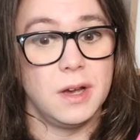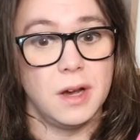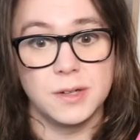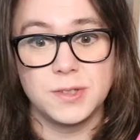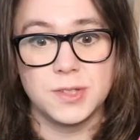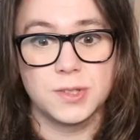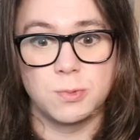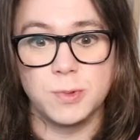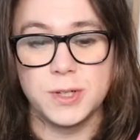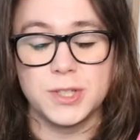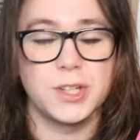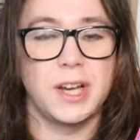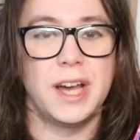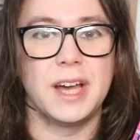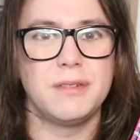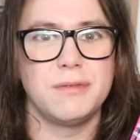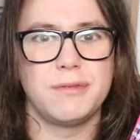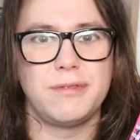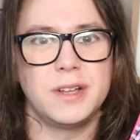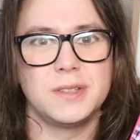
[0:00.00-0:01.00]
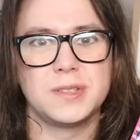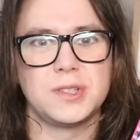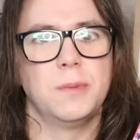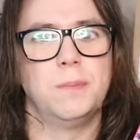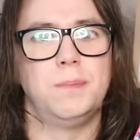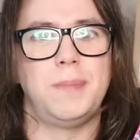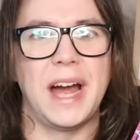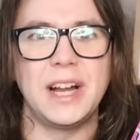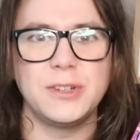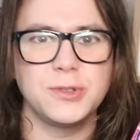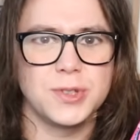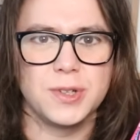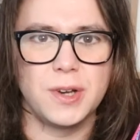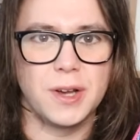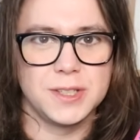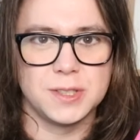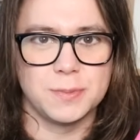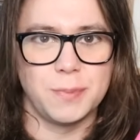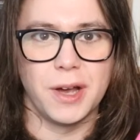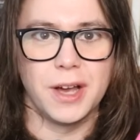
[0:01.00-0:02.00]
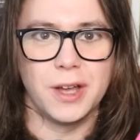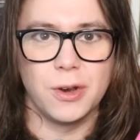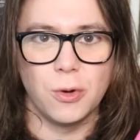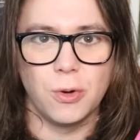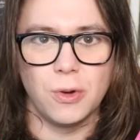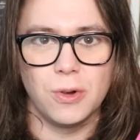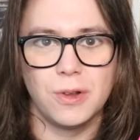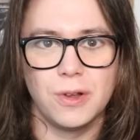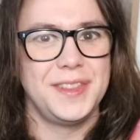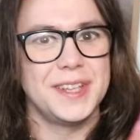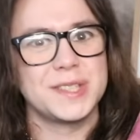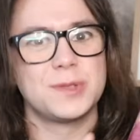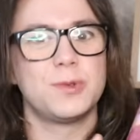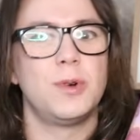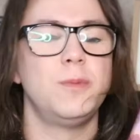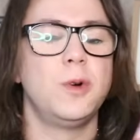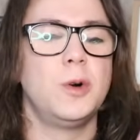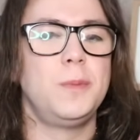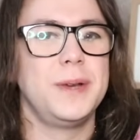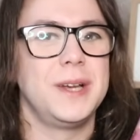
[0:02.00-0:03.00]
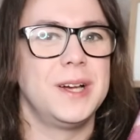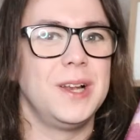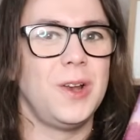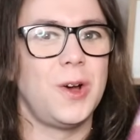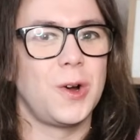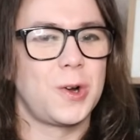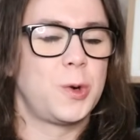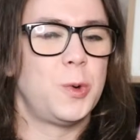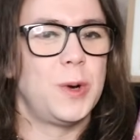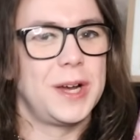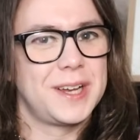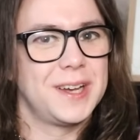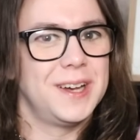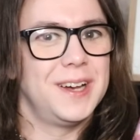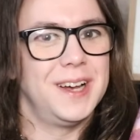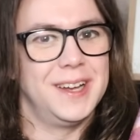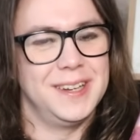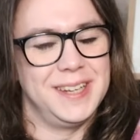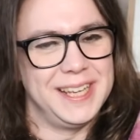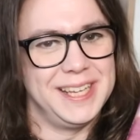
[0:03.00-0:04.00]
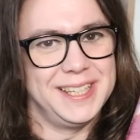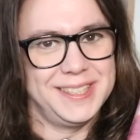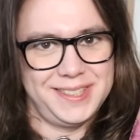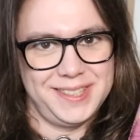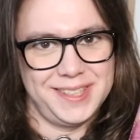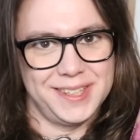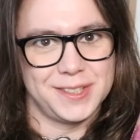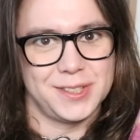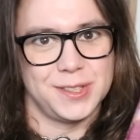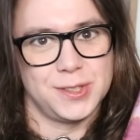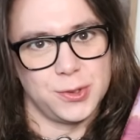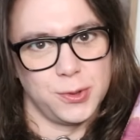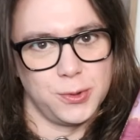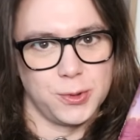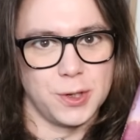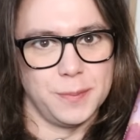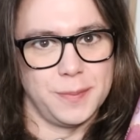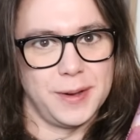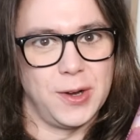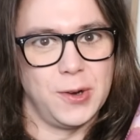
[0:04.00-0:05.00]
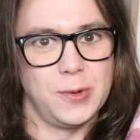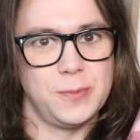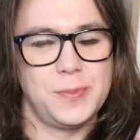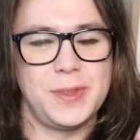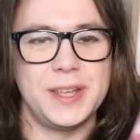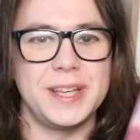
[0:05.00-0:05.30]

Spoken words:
I just wish I hadn't felt so patronized by it all. This one will be a lot quicker and easier to talk about.